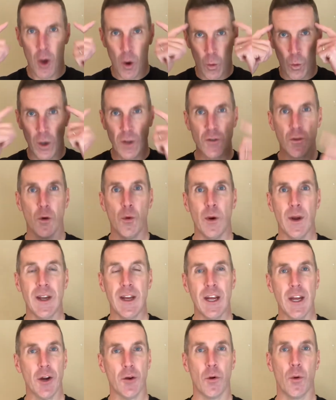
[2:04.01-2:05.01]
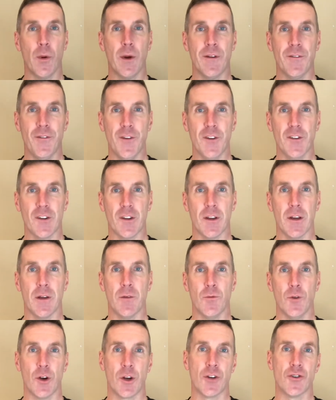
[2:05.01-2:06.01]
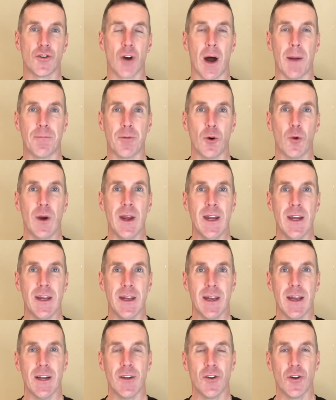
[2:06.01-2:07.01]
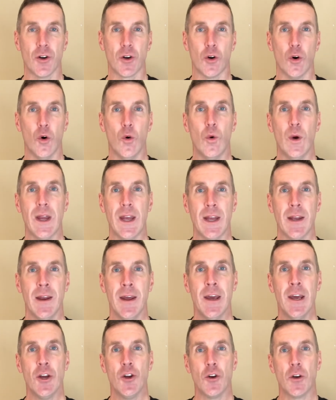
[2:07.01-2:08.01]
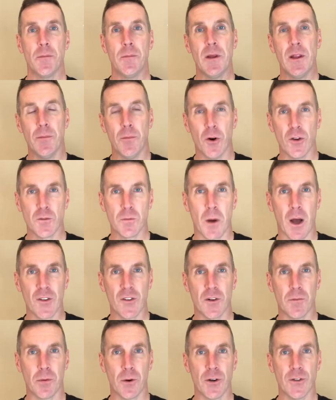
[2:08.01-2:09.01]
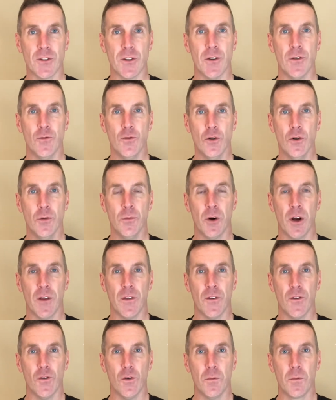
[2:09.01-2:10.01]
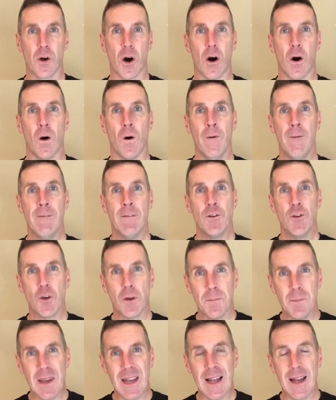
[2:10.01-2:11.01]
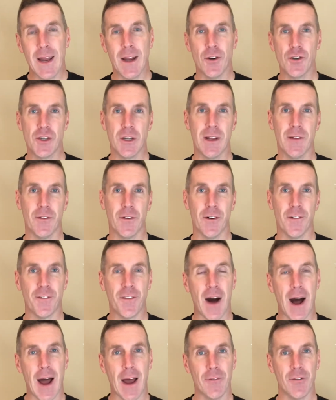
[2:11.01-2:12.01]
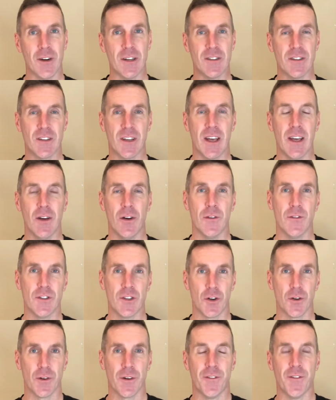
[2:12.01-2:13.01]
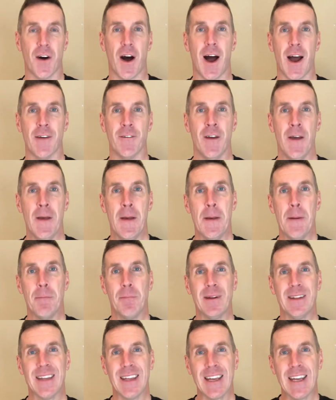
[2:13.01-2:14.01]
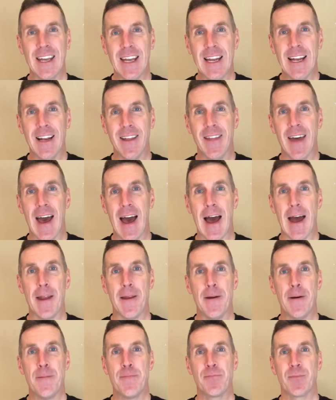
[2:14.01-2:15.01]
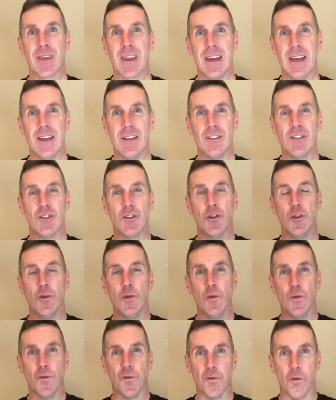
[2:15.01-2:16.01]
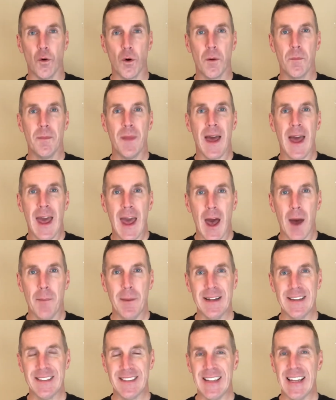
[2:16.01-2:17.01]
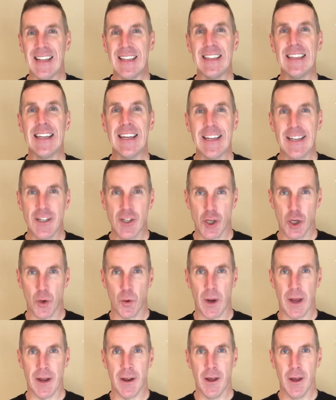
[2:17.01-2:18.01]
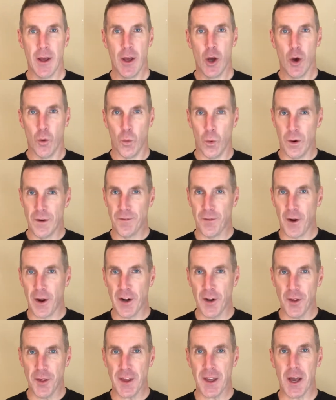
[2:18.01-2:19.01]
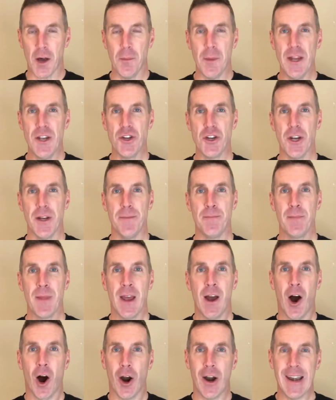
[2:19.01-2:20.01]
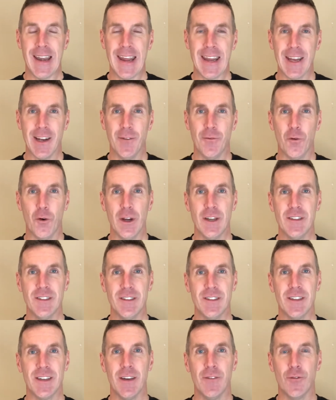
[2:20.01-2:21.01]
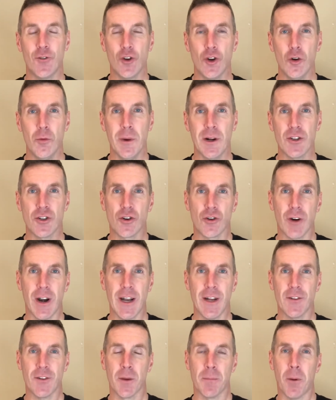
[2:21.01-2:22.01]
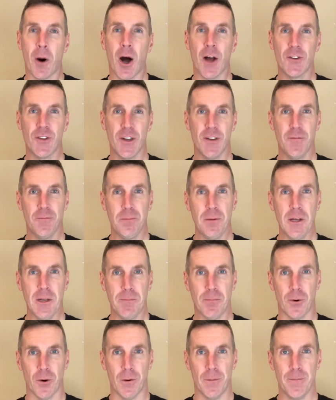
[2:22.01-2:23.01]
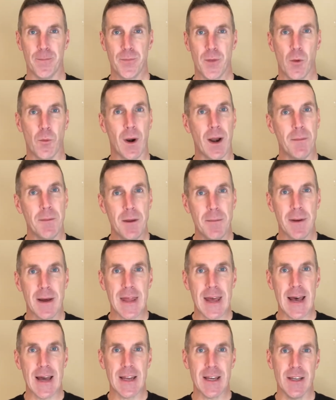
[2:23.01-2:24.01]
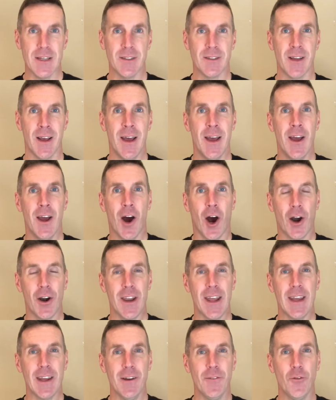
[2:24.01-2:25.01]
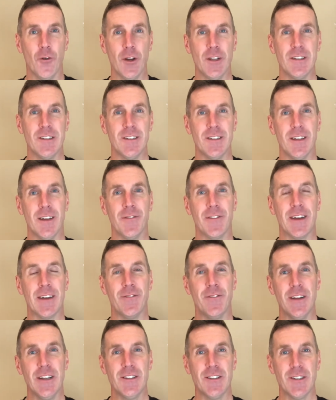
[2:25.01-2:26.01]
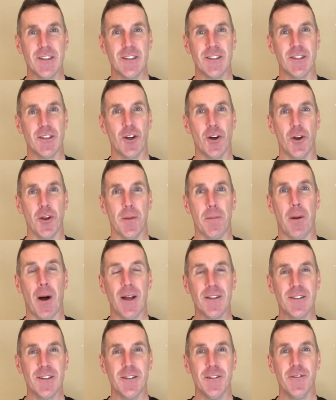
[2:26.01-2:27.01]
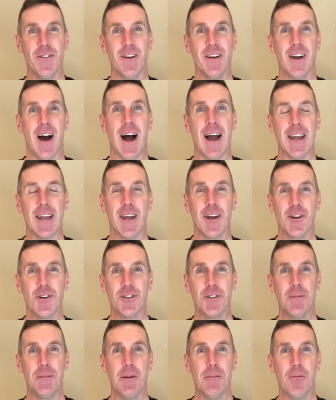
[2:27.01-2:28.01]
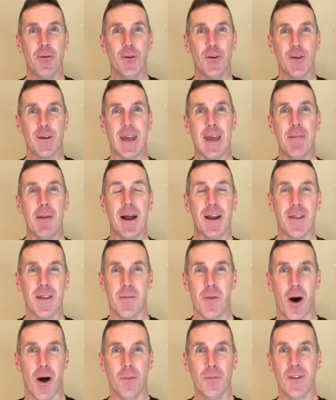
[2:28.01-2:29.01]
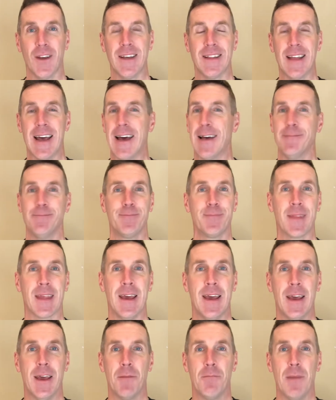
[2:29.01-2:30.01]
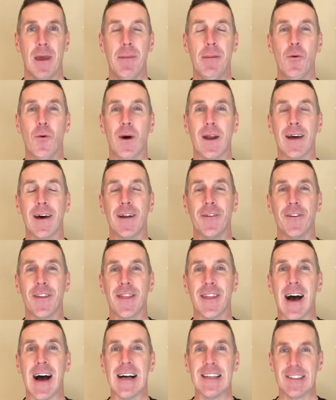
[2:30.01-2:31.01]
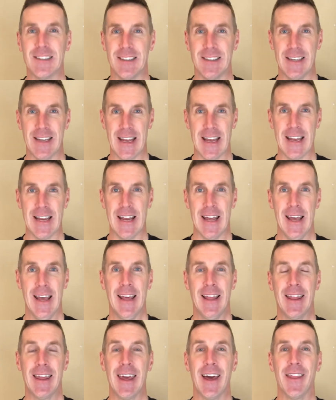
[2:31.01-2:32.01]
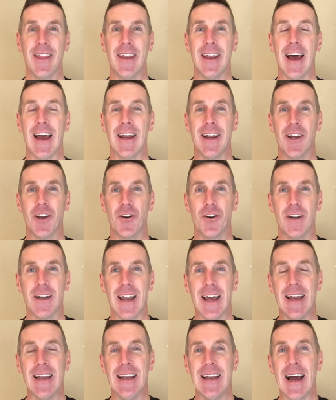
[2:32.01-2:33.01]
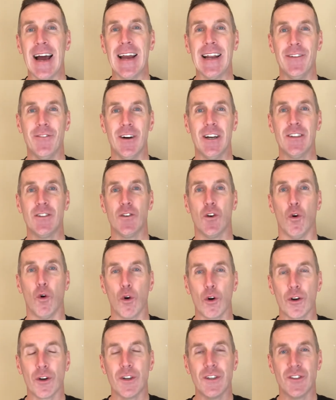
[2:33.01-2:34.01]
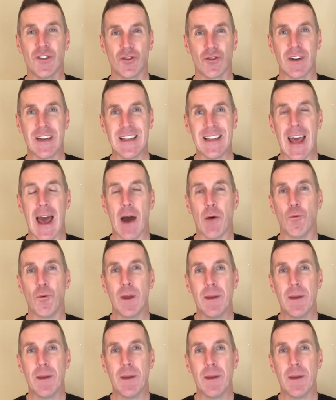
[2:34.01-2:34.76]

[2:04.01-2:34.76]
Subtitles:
Once we win here, we win physically. You can drop your weight, you can get to your goal weight, you can be the most positive person in the room or on the Zoom call, you can be at an energy level of 5 on a scale of 0 to 5, but the key to that is to form the habits that lead to it. One final thing I'll mention, our negative voices give too much credit to positive people. And what I mean by that is, our negative voices have convinced us that all the positive and high energy people came out of their moms like that. Maybe 1 out of 1,000 did. The other 999 of us orchestrate that.